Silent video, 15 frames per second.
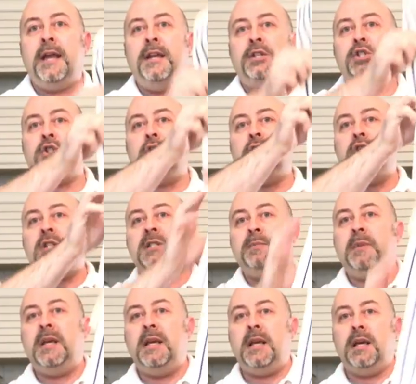and it should
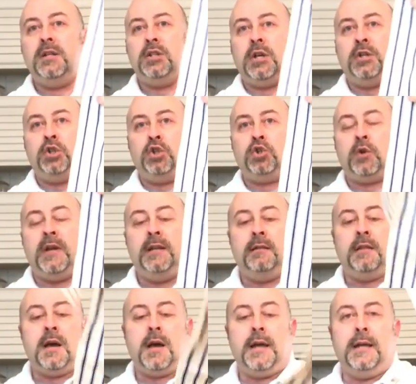just be a
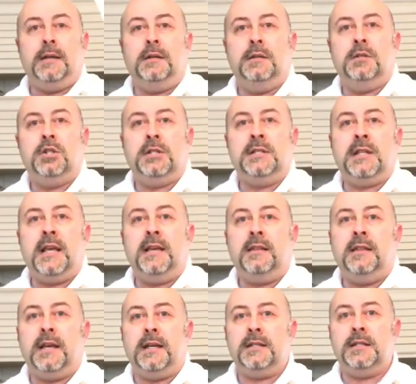straight line, just
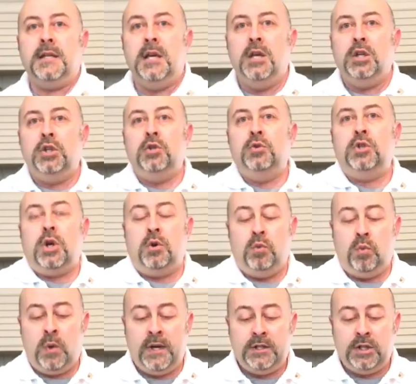like this. You
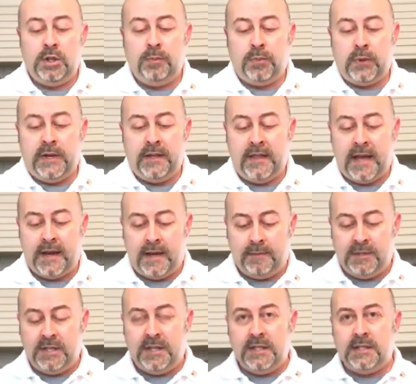don't want to bring that
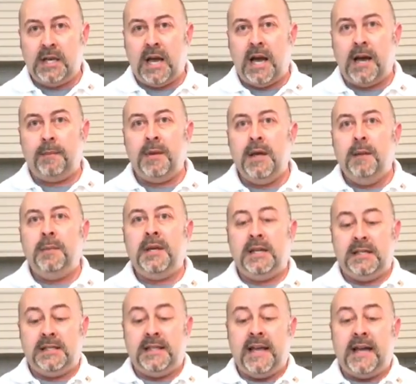up to the top
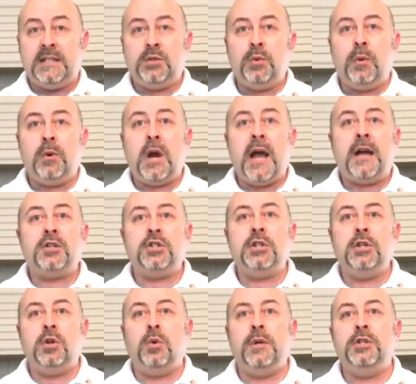because that's where we're
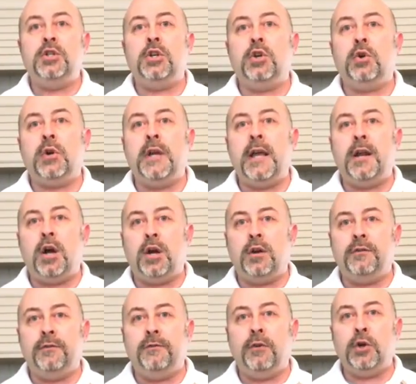actually going to create
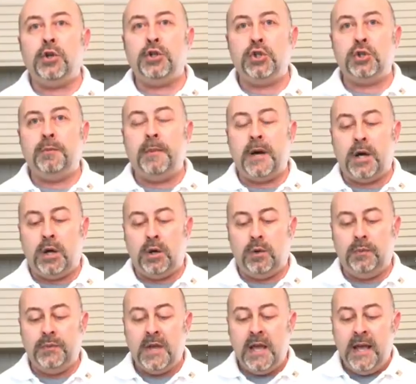our first
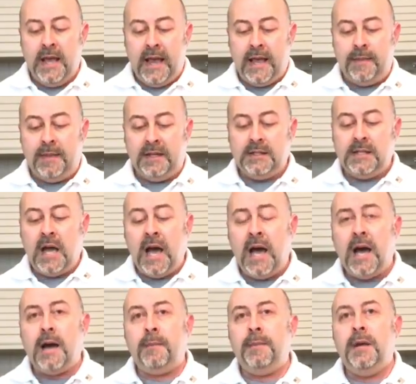bow. And the
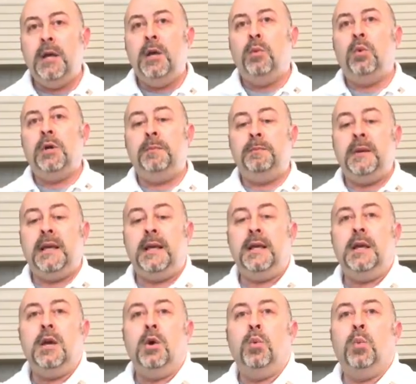top would
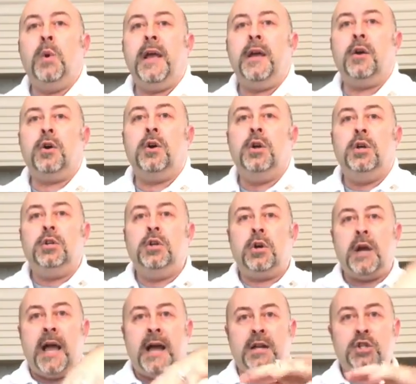be where
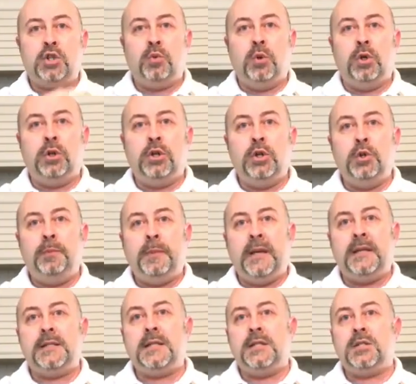your actual loop
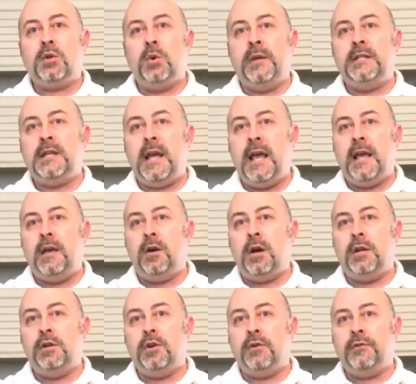is that's going to hang
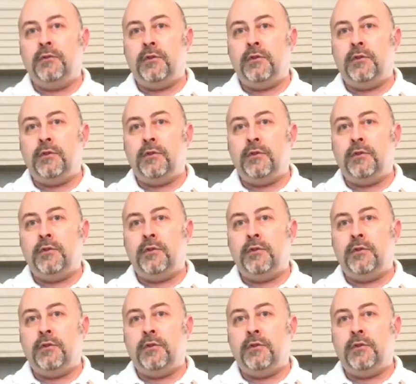on your